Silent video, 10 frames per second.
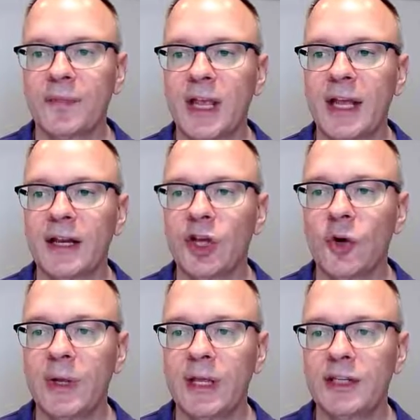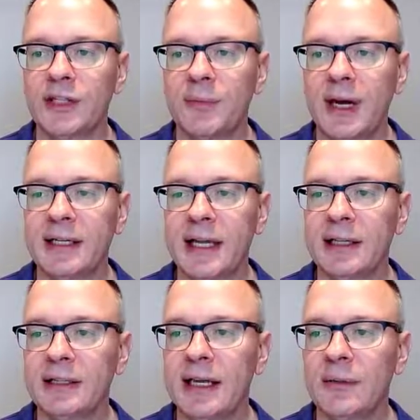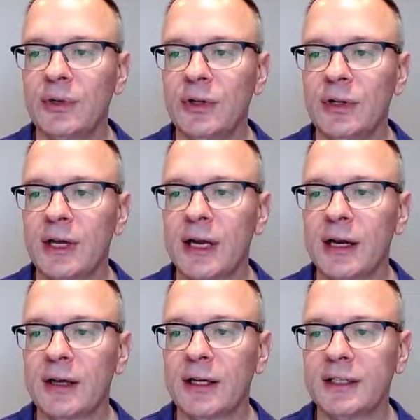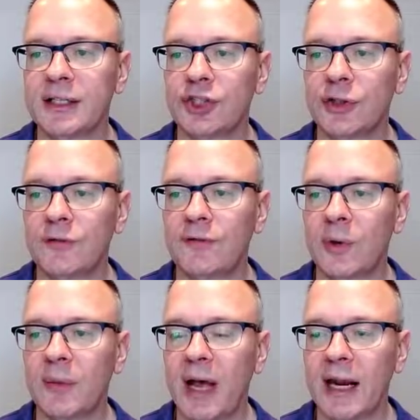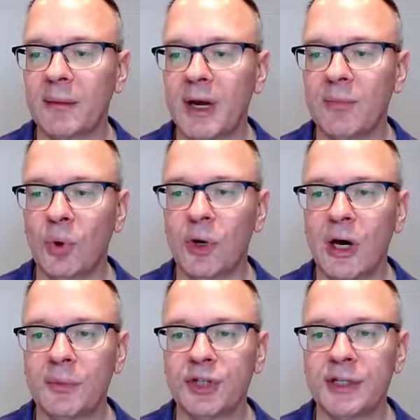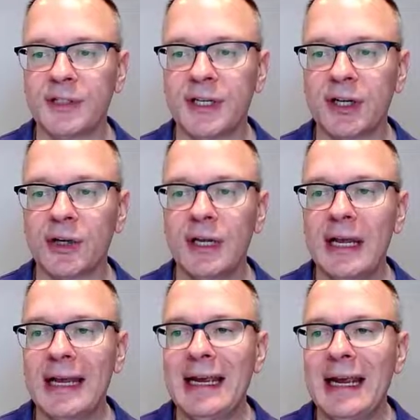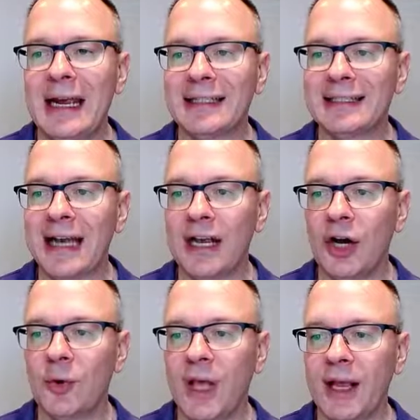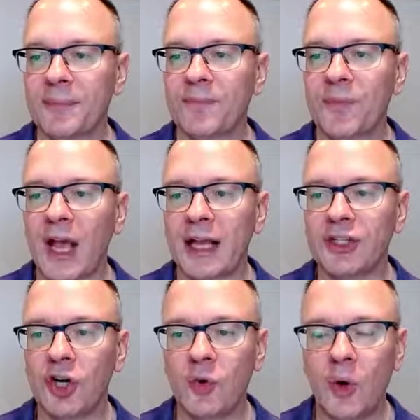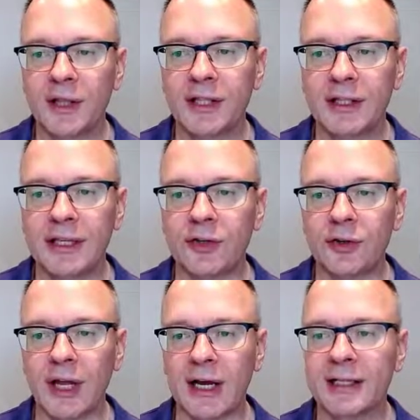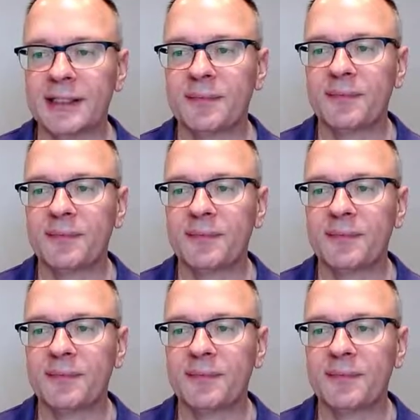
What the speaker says: and go into my data label additional formatting, my more options here, and say, okay, I don't want the leader lines